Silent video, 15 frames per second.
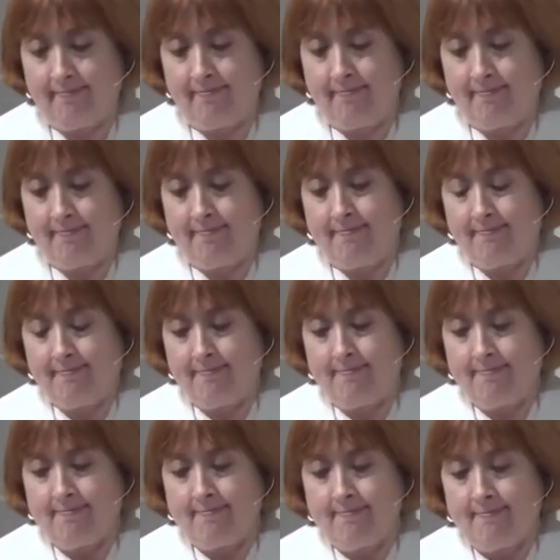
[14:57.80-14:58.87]

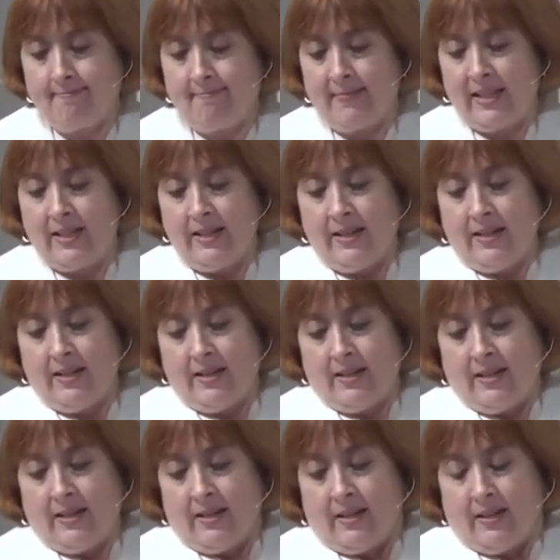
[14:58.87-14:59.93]

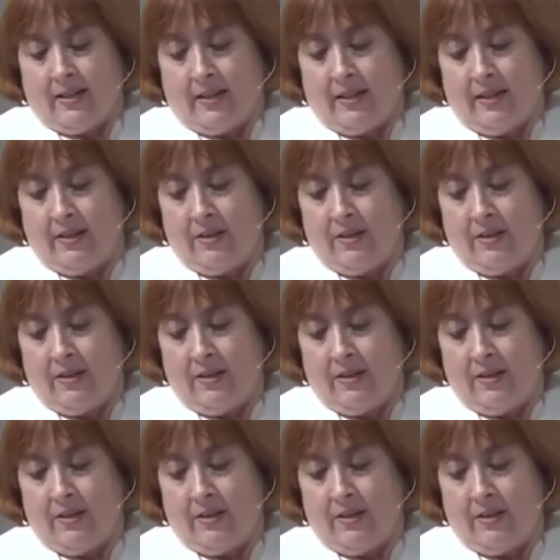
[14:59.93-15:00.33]
(no one is talking)